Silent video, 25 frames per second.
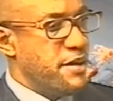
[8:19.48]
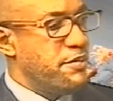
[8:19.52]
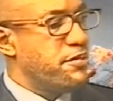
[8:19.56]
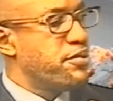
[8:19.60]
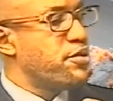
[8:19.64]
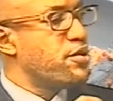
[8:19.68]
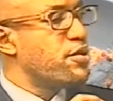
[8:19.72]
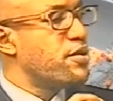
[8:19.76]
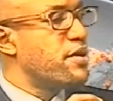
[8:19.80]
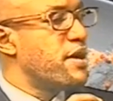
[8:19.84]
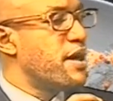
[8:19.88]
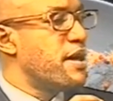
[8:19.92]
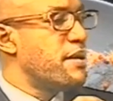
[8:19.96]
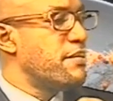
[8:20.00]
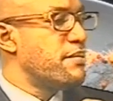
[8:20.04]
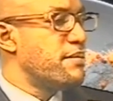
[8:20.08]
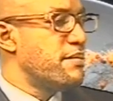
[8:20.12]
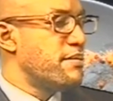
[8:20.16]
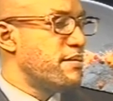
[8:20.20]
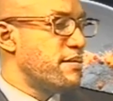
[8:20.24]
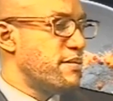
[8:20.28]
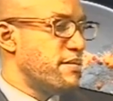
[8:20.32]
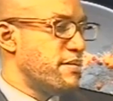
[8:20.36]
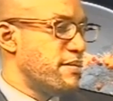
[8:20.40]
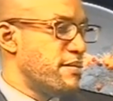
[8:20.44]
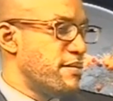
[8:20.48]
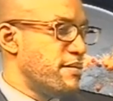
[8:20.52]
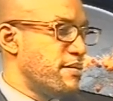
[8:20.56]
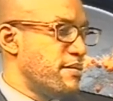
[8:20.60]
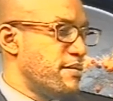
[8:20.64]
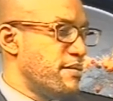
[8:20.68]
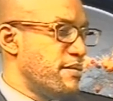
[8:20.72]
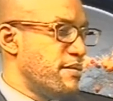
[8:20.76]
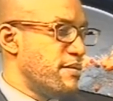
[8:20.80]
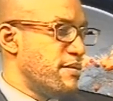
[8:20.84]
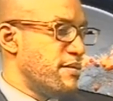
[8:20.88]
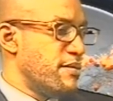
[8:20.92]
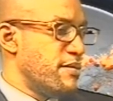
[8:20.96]
program
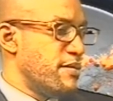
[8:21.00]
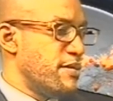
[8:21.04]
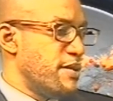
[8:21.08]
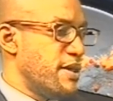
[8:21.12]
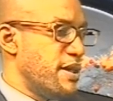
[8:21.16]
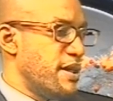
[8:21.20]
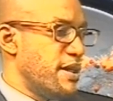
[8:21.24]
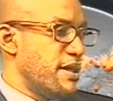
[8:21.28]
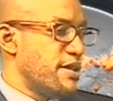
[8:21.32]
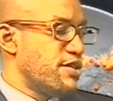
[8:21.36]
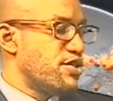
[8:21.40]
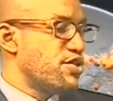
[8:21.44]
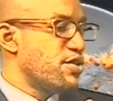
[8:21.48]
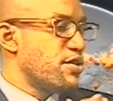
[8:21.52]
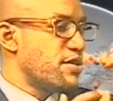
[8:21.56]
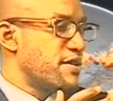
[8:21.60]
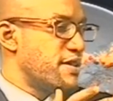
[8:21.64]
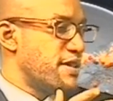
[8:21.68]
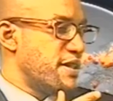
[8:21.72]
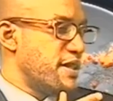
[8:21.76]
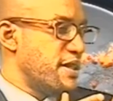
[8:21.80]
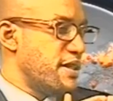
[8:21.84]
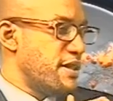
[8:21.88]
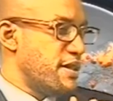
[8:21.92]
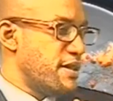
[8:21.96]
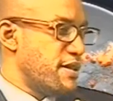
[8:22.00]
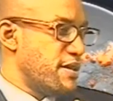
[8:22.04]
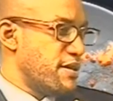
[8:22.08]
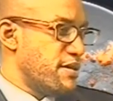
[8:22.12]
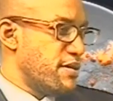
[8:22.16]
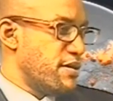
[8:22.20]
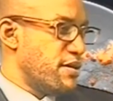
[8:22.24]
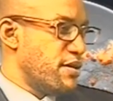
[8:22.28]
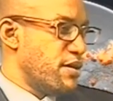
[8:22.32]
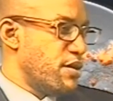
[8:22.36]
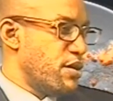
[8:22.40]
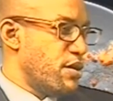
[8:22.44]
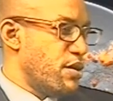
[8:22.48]
succeed,
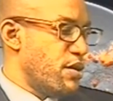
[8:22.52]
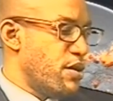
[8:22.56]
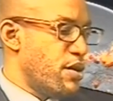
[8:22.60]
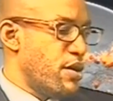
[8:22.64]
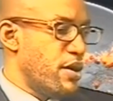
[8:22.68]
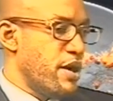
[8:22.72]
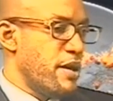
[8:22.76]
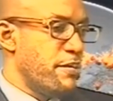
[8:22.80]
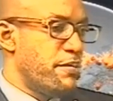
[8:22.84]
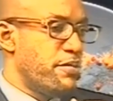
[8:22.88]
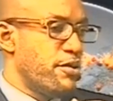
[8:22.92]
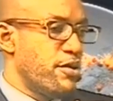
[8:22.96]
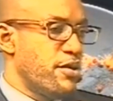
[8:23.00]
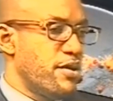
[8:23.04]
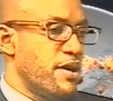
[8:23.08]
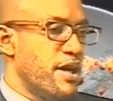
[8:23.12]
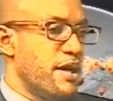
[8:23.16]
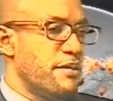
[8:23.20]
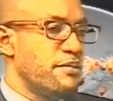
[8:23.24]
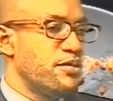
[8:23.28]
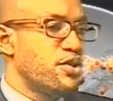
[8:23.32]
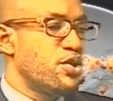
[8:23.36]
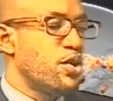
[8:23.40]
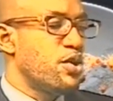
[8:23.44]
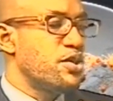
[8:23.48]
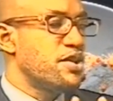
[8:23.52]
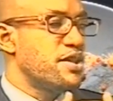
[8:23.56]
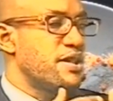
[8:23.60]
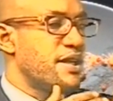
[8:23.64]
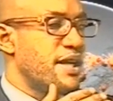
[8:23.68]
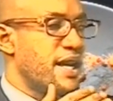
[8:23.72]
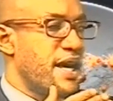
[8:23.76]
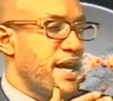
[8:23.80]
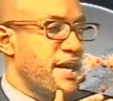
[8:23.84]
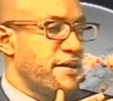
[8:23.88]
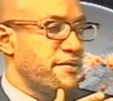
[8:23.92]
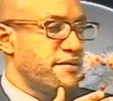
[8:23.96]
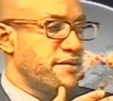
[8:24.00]
or a program touch
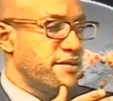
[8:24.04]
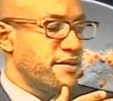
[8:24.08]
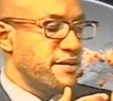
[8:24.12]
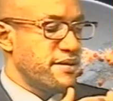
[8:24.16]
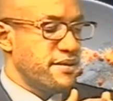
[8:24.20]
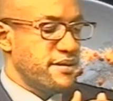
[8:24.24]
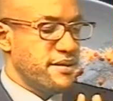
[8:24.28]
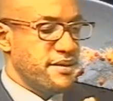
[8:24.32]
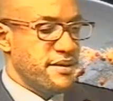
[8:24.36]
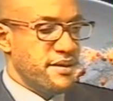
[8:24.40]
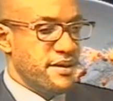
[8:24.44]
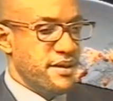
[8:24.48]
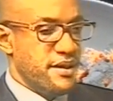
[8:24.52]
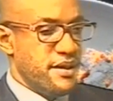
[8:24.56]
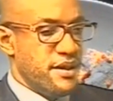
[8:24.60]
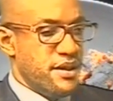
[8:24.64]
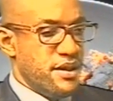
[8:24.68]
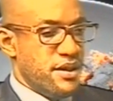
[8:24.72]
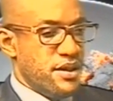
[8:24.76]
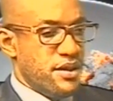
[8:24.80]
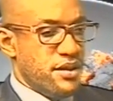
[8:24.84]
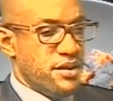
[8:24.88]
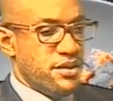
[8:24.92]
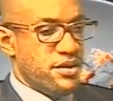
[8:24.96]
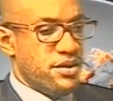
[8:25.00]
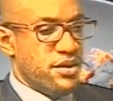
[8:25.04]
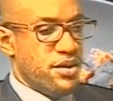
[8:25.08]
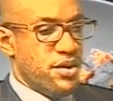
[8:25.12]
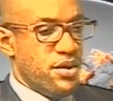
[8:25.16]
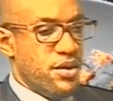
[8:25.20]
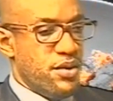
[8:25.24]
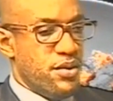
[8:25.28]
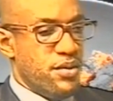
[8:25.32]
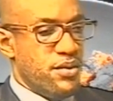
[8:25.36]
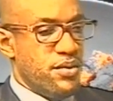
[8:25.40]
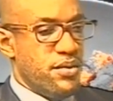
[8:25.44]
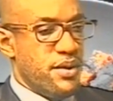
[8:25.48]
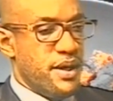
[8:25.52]
lives.
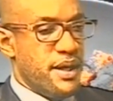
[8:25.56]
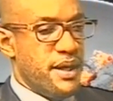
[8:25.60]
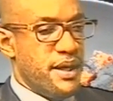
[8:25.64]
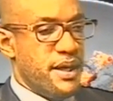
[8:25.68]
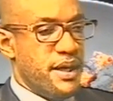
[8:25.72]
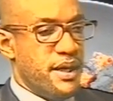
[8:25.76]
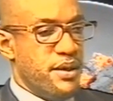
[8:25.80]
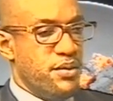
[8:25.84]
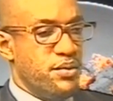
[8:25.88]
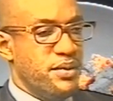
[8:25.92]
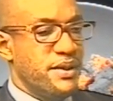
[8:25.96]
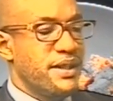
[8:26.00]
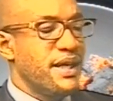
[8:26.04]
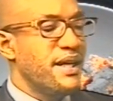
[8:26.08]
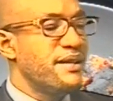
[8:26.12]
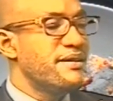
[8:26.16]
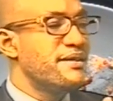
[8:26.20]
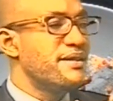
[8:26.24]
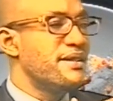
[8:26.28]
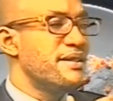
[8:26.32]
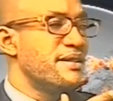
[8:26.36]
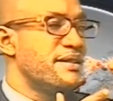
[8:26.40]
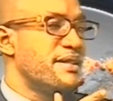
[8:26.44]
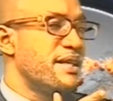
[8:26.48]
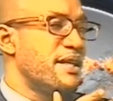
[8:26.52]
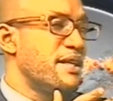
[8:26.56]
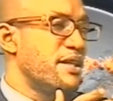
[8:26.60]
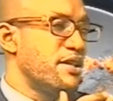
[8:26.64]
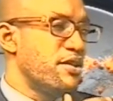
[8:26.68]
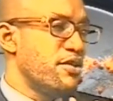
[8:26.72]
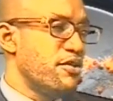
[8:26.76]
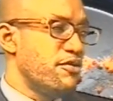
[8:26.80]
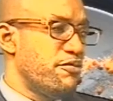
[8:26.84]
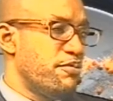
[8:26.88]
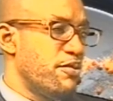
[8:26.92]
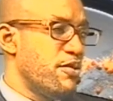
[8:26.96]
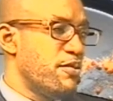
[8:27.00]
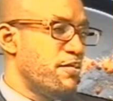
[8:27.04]
So without
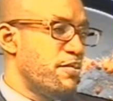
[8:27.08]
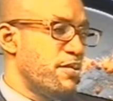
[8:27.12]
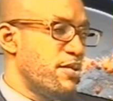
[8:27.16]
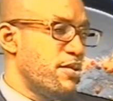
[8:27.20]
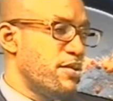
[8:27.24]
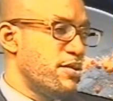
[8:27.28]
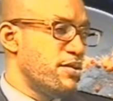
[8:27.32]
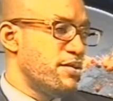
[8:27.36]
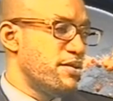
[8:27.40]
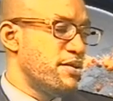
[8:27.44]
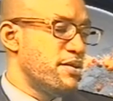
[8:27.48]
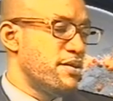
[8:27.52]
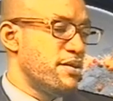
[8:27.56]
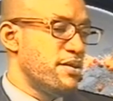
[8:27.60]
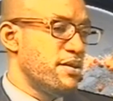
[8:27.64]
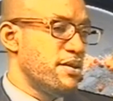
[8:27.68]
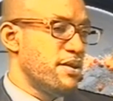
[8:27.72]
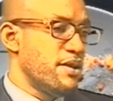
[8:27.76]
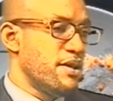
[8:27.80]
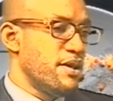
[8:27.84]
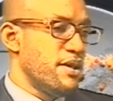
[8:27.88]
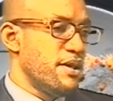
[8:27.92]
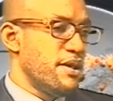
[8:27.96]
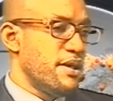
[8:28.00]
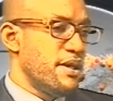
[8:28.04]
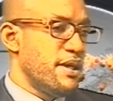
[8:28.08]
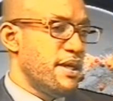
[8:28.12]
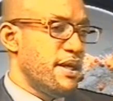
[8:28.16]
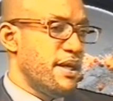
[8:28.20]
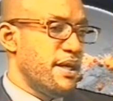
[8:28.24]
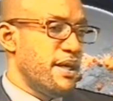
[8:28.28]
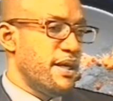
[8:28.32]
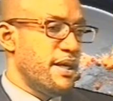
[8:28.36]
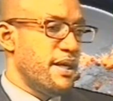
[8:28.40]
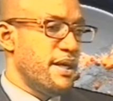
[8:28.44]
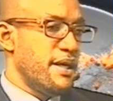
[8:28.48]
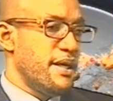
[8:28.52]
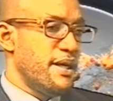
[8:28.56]
sincerity of purpose,
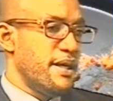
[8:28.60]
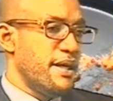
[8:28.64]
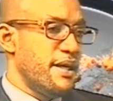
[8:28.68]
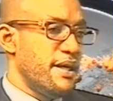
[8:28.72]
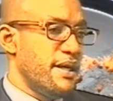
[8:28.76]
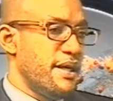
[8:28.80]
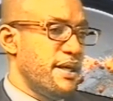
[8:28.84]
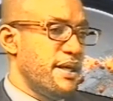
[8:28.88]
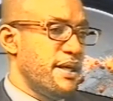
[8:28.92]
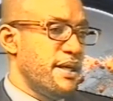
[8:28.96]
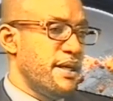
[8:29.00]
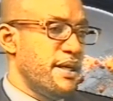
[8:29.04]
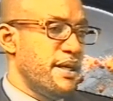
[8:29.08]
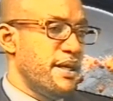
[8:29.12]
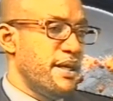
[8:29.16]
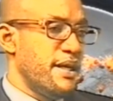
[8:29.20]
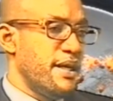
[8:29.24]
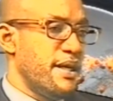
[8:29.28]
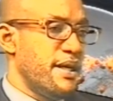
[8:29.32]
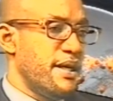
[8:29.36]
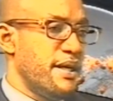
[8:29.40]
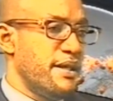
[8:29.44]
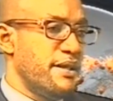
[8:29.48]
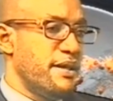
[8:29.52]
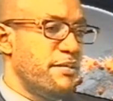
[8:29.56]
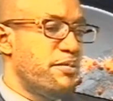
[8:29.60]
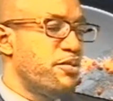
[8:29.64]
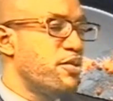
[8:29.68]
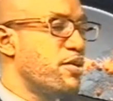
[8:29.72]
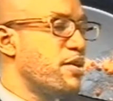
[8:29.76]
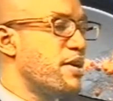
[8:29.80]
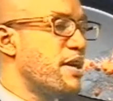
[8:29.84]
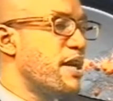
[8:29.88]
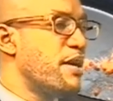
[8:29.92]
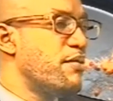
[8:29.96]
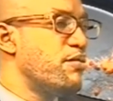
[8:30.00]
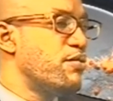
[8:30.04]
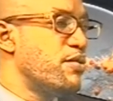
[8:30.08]
the
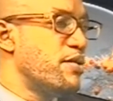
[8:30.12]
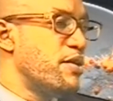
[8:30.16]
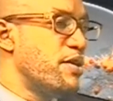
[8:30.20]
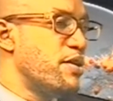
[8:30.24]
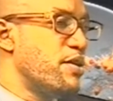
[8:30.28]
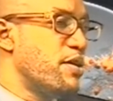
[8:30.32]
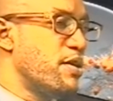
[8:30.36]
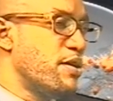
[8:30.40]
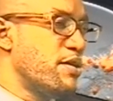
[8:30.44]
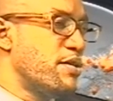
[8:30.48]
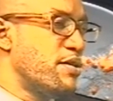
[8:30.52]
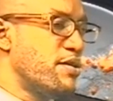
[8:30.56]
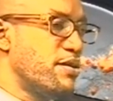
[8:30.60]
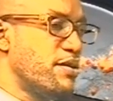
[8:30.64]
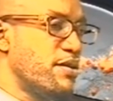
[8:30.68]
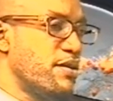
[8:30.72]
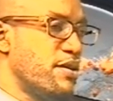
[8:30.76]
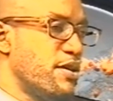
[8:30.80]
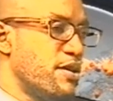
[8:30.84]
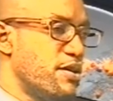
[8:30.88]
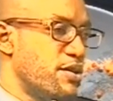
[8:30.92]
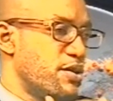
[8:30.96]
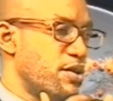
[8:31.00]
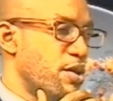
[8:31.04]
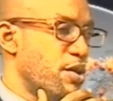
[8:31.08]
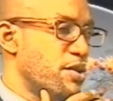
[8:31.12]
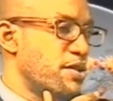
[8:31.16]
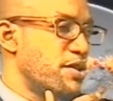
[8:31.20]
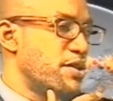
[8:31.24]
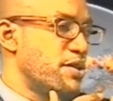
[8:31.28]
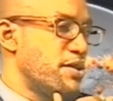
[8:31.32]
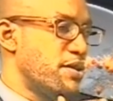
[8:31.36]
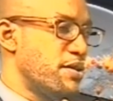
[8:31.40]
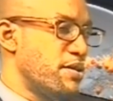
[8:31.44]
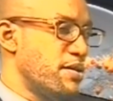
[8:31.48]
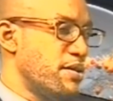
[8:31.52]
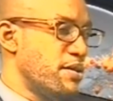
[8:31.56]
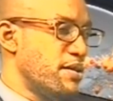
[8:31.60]
program would not
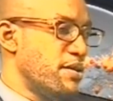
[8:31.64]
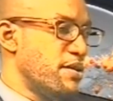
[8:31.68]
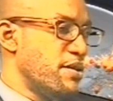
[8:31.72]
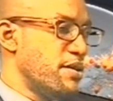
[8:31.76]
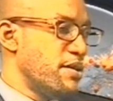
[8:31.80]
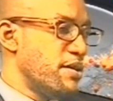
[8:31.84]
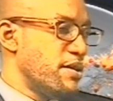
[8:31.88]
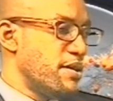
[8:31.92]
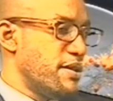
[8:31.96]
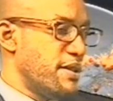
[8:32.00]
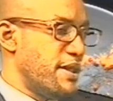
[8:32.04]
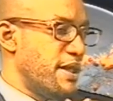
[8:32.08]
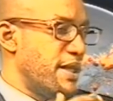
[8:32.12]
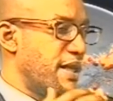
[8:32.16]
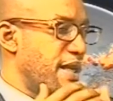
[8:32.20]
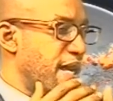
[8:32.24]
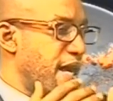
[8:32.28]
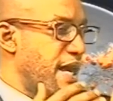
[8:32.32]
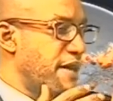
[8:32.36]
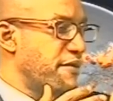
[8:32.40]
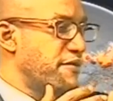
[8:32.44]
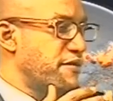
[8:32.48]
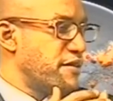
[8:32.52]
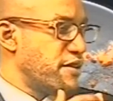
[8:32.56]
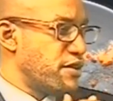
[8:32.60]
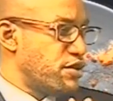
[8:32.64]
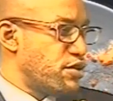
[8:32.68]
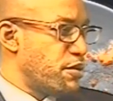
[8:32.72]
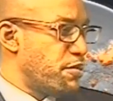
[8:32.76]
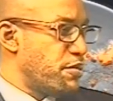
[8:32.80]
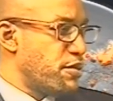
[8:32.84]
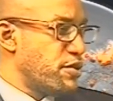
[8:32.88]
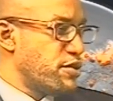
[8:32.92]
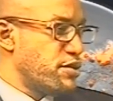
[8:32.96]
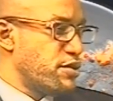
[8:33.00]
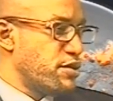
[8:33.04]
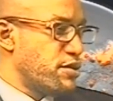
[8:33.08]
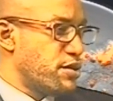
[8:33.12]
touch the lives it's
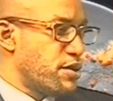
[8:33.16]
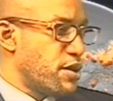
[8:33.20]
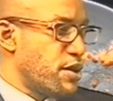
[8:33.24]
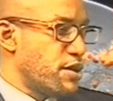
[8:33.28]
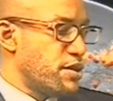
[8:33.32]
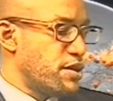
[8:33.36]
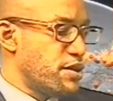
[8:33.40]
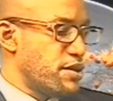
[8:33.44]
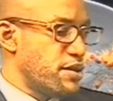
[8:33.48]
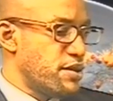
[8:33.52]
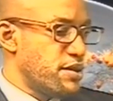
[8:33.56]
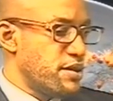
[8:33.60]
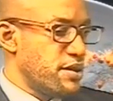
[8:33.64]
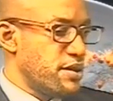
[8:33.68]
supposed to touch.